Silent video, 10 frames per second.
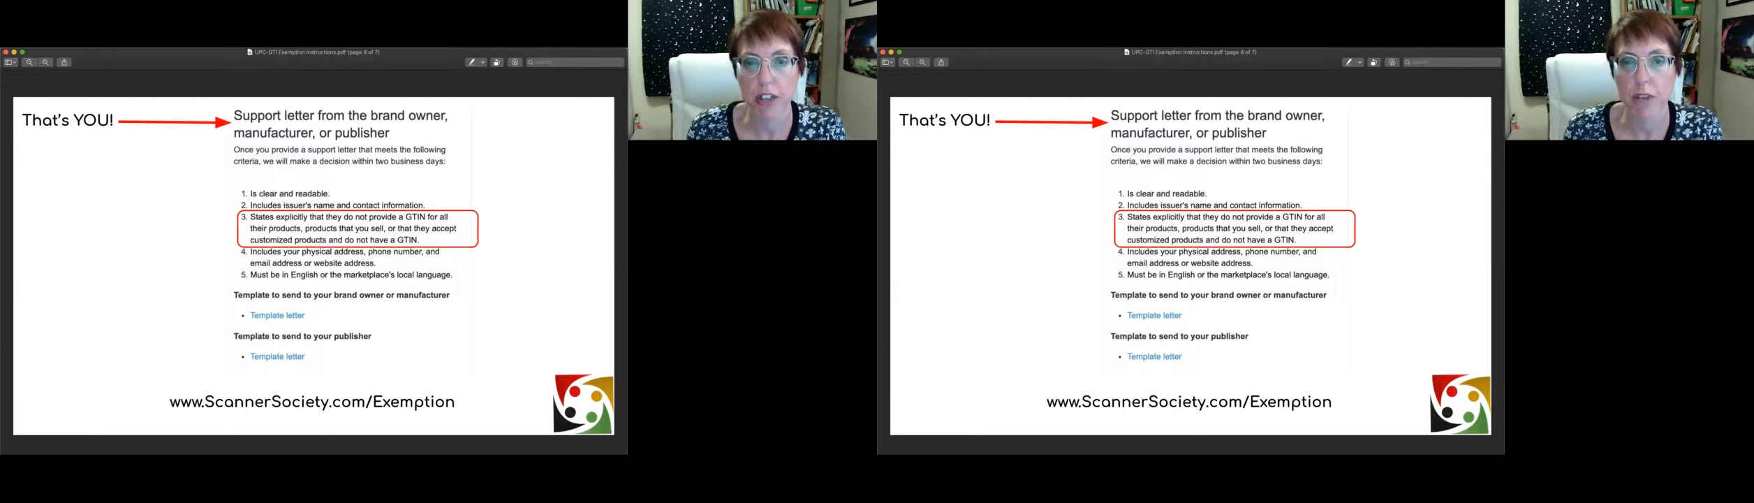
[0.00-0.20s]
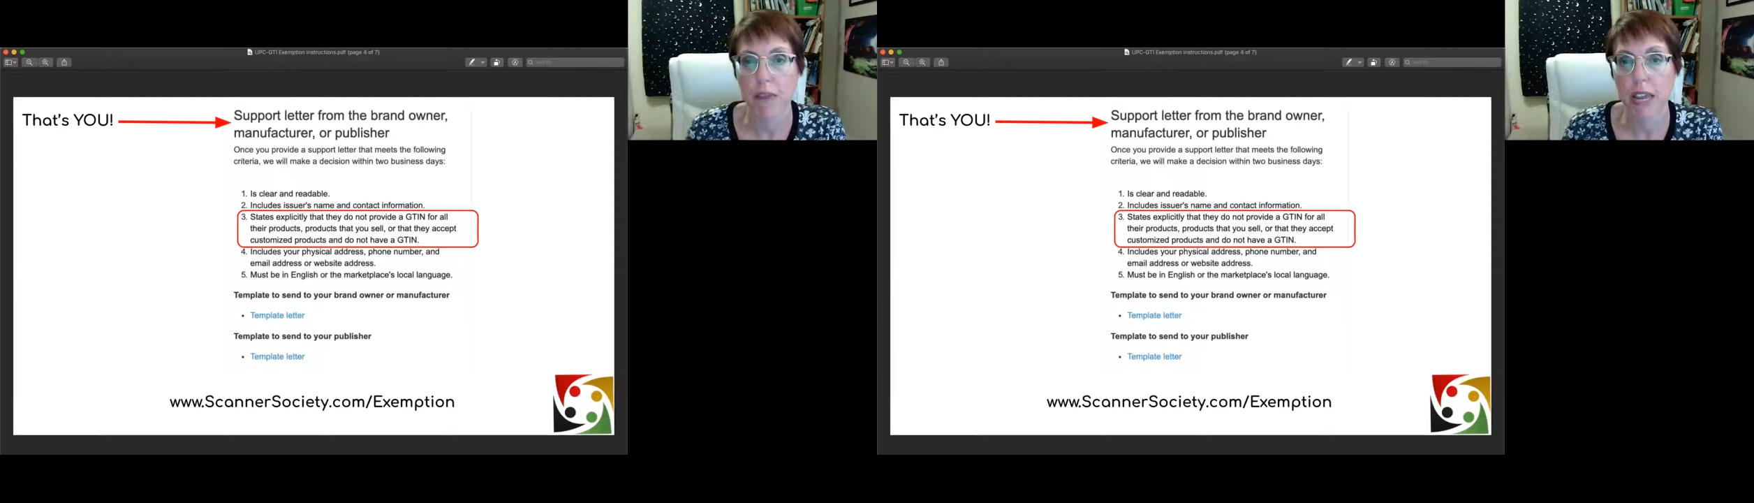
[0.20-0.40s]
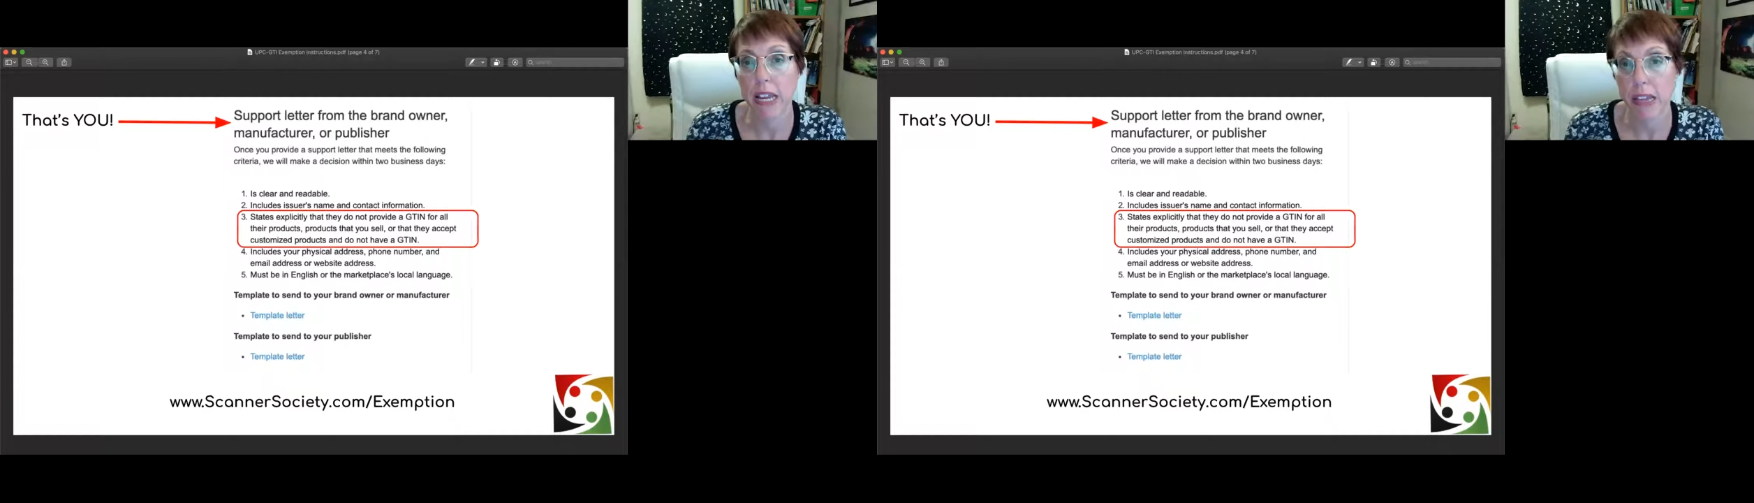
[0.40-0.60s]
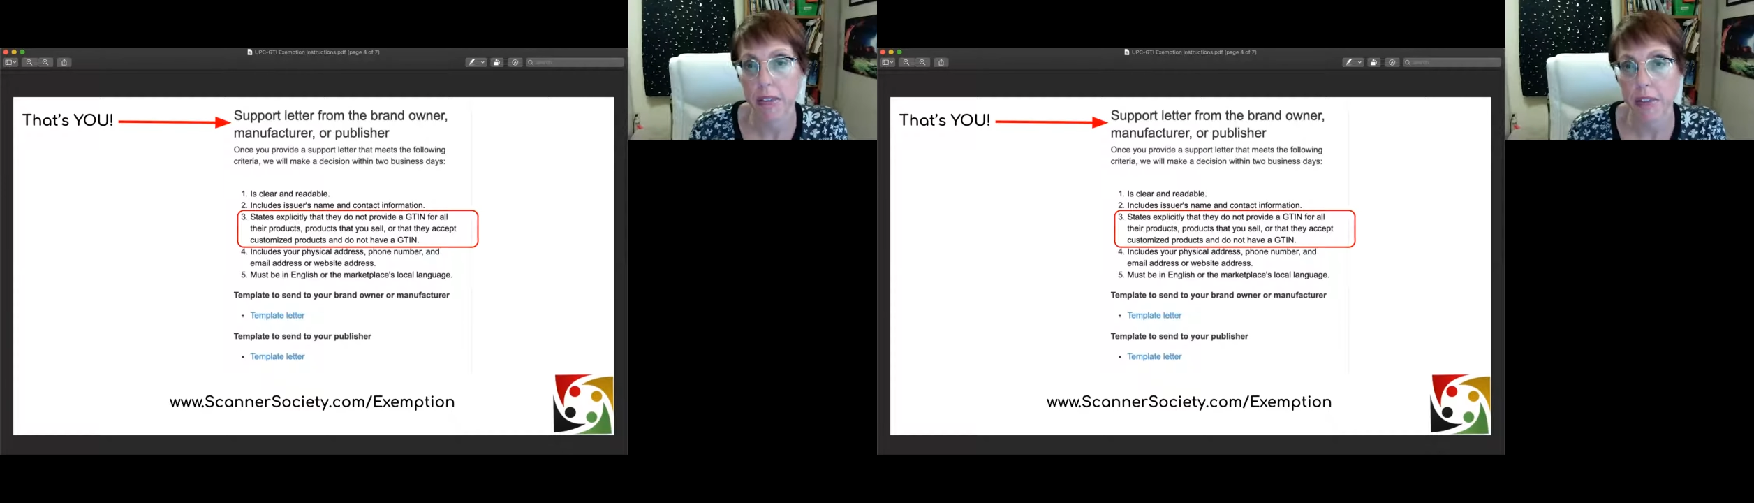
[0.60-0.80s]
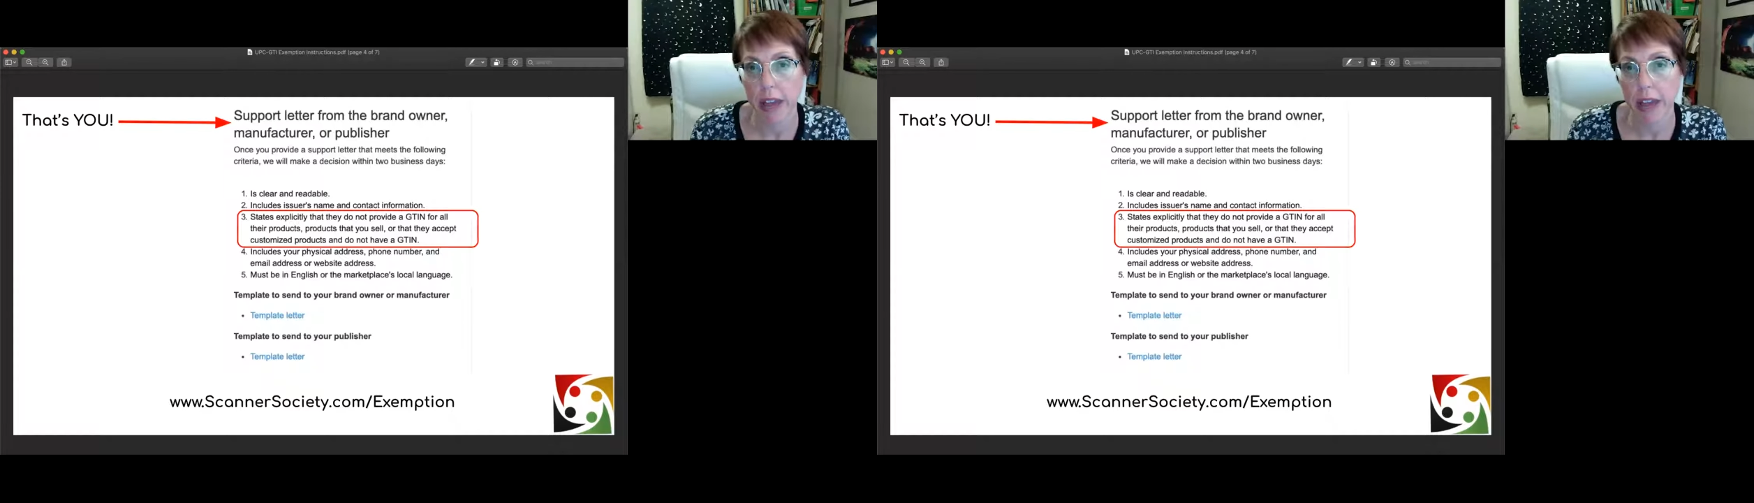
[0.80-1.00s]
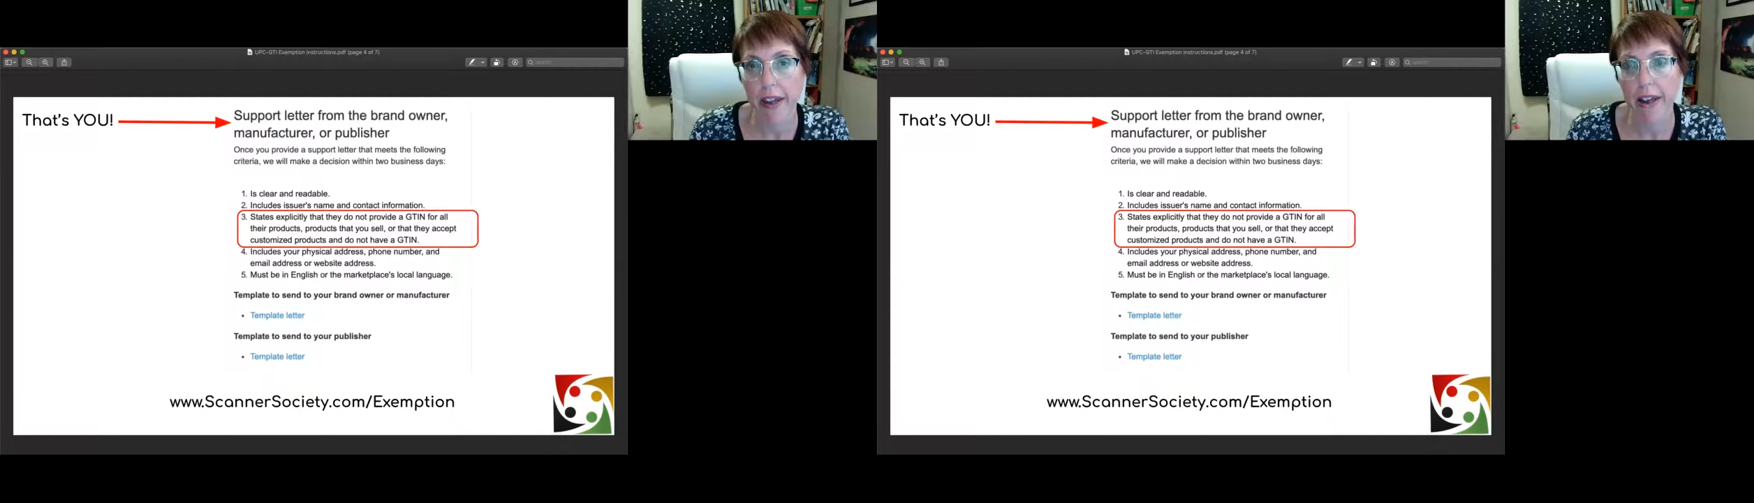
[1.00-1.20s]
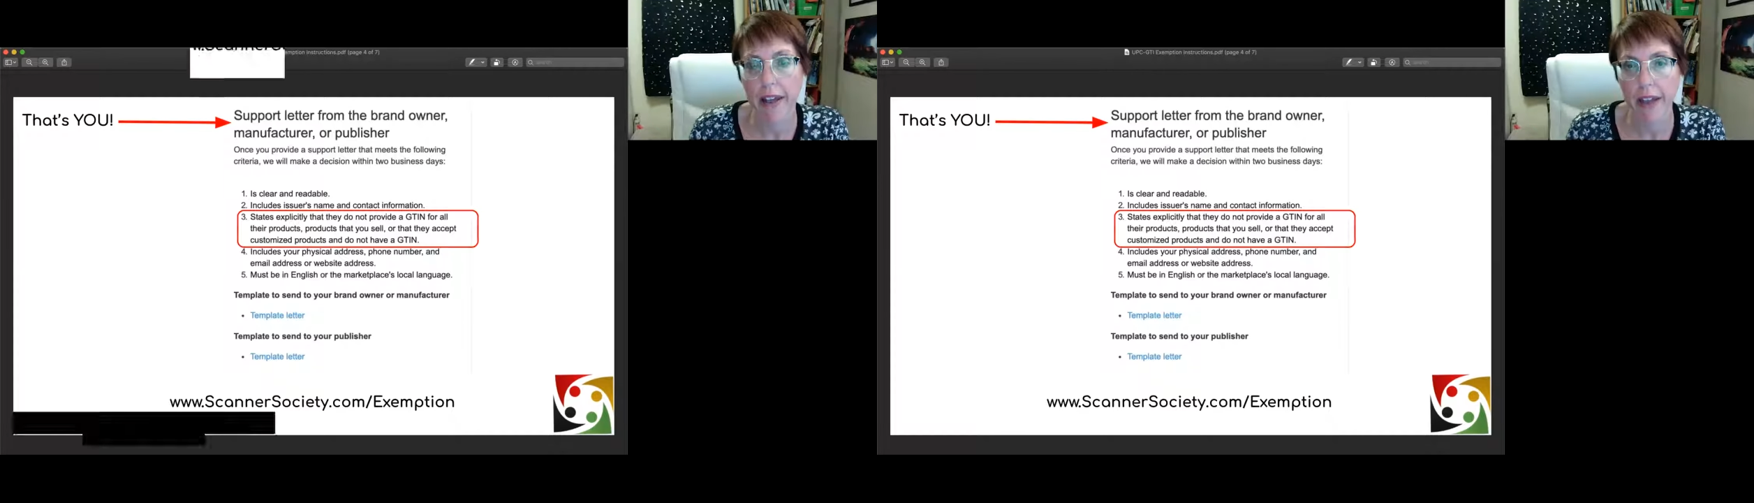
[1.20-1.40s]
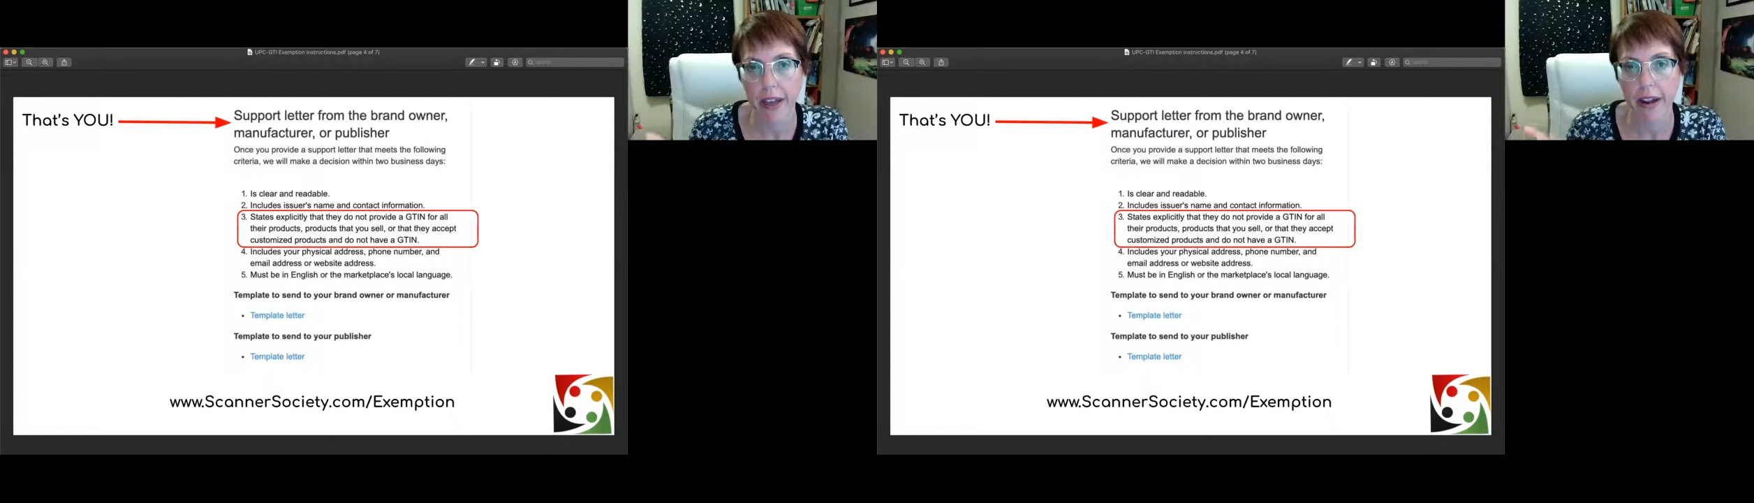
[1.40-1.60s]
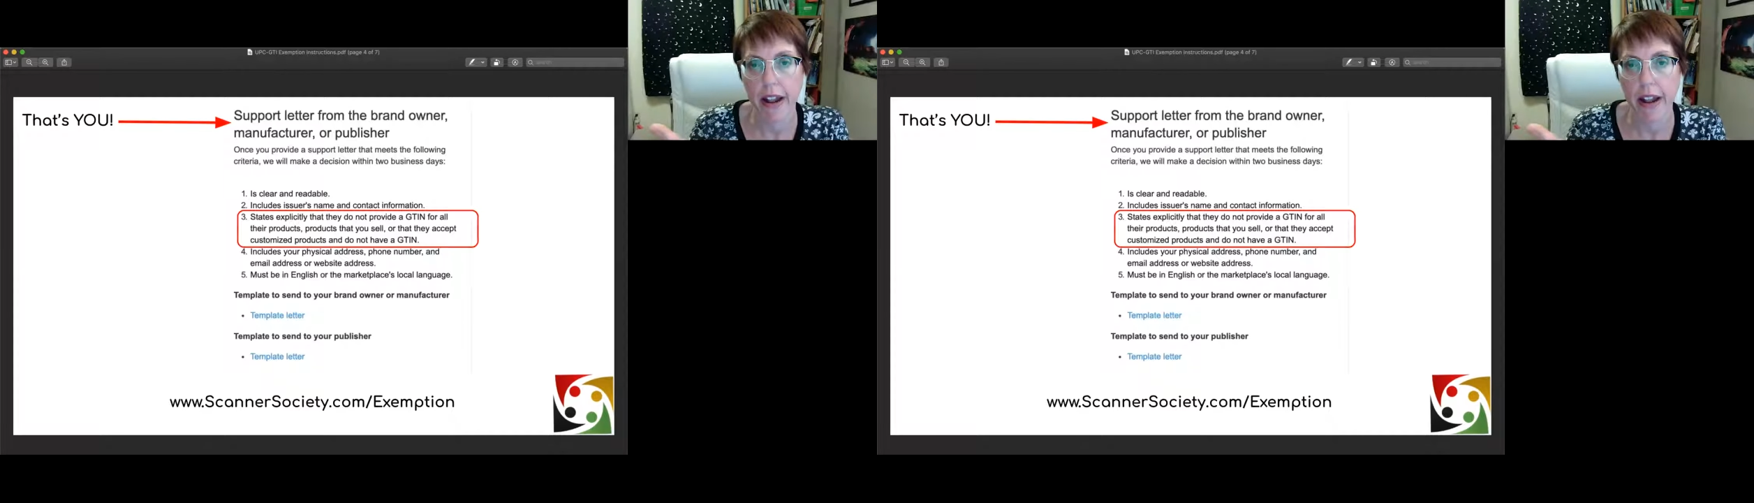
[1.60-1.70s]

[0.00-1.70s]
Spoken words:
you may need to get an